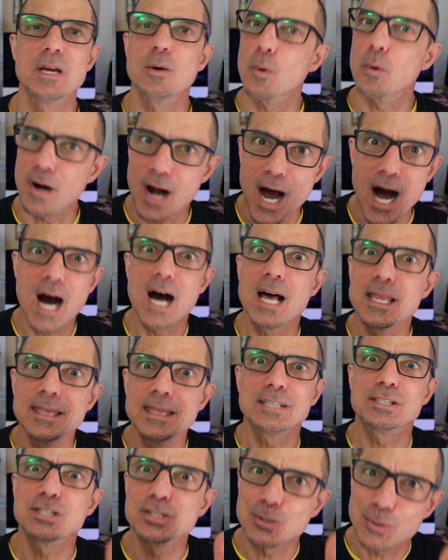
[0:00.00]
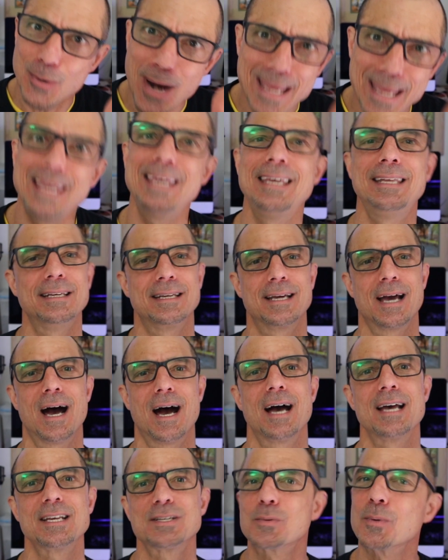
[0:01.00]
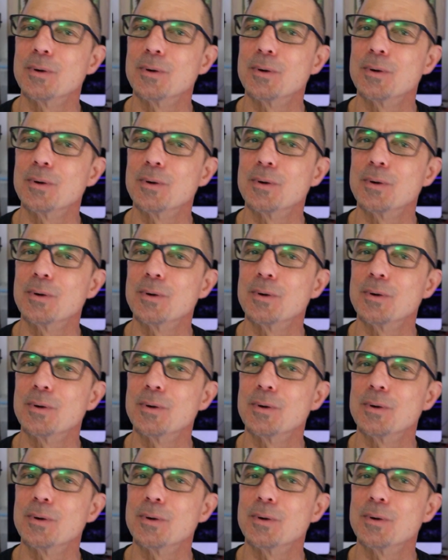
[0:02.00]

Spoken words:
We're on the train, guys.